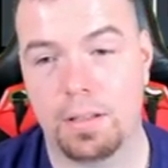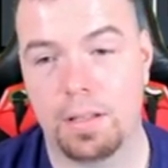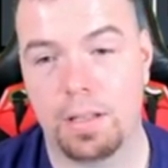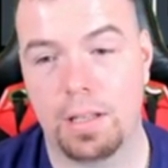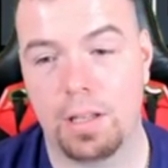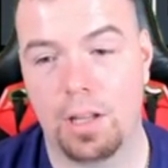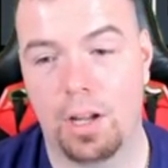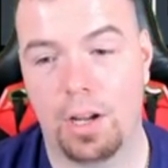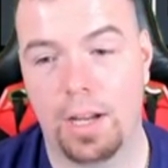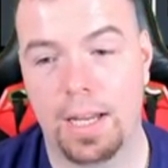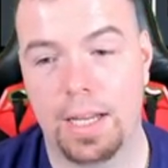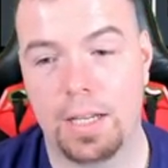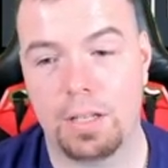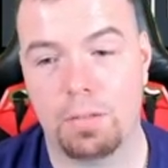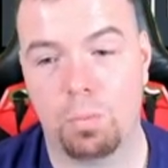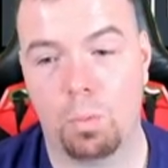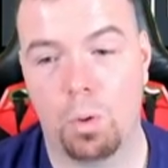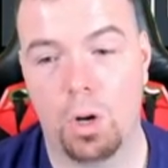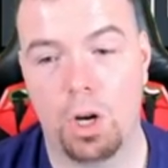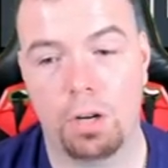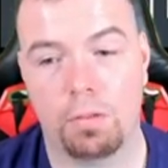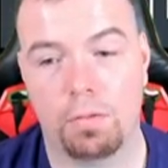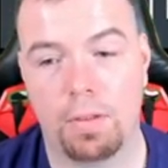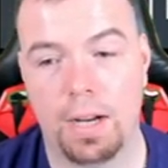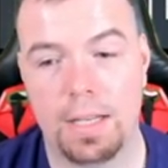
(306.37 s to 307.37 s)
like his
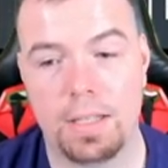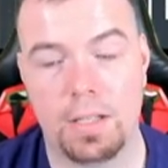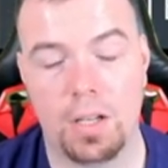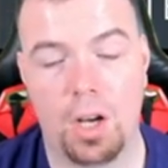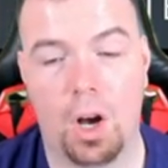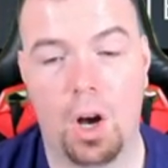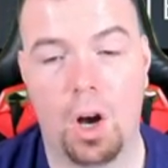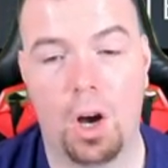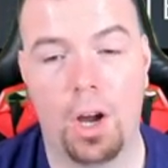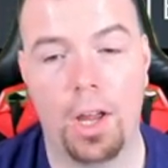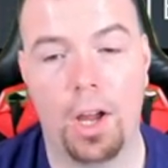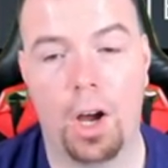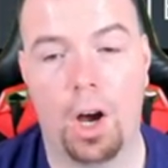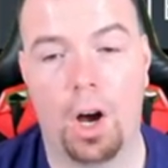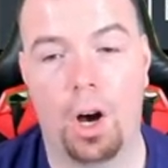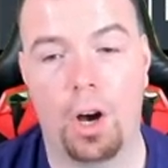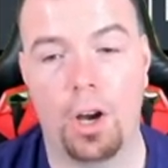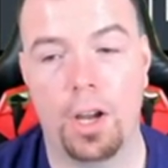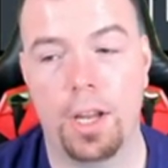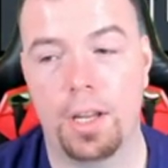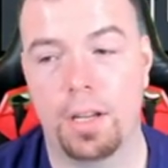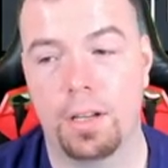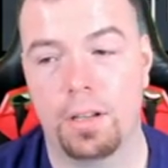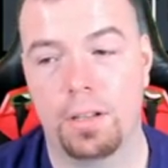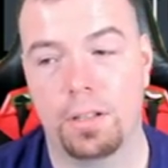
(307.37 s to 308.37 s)
work rates are
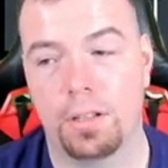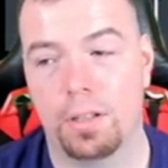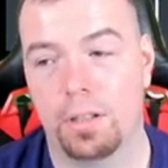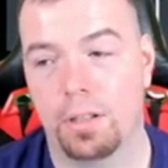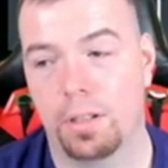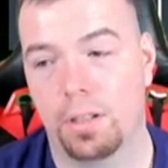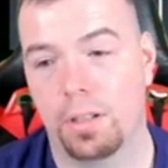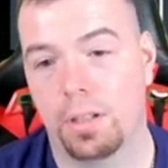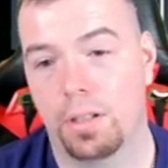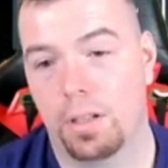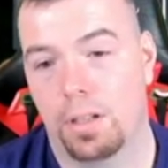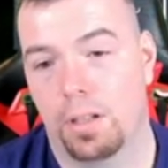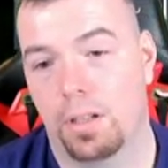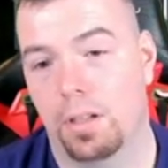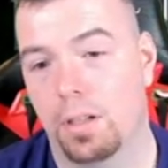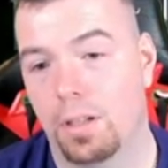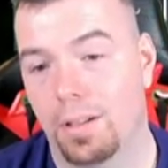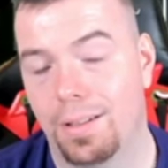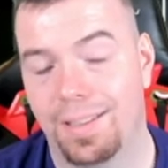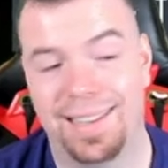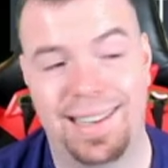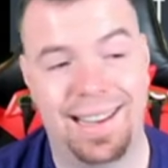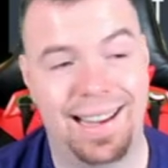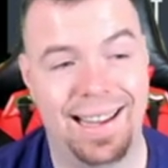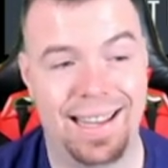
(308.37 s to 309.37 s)
high.
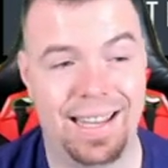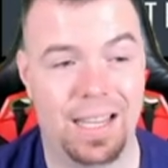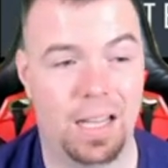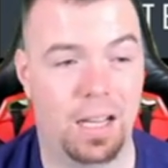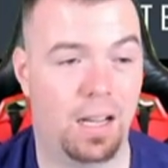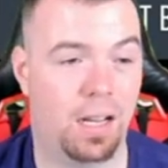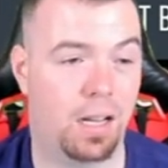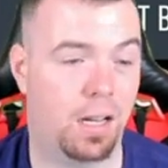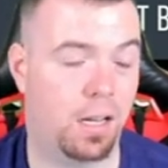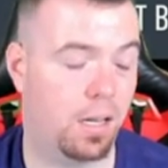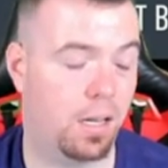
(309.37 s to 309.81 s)
Yeah.